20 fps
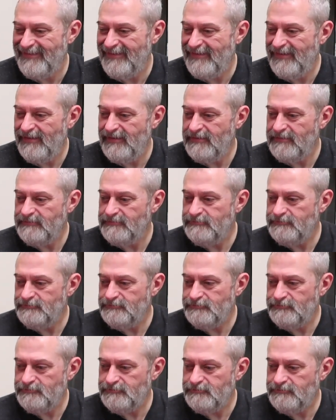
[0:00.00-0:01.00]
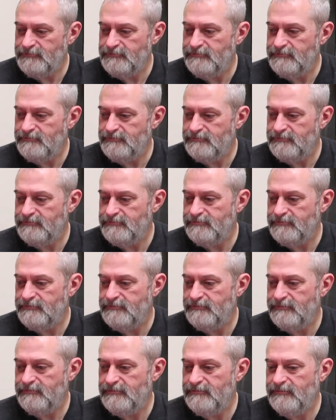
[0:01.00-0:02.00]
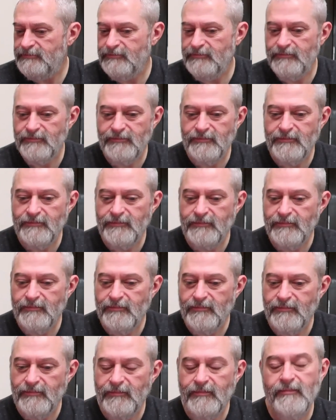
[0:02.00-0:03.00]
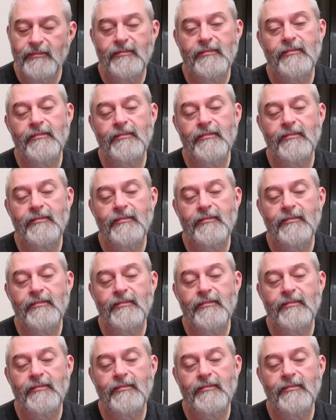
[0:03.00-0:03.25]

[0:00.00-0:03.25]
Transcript: This person isn't speaking.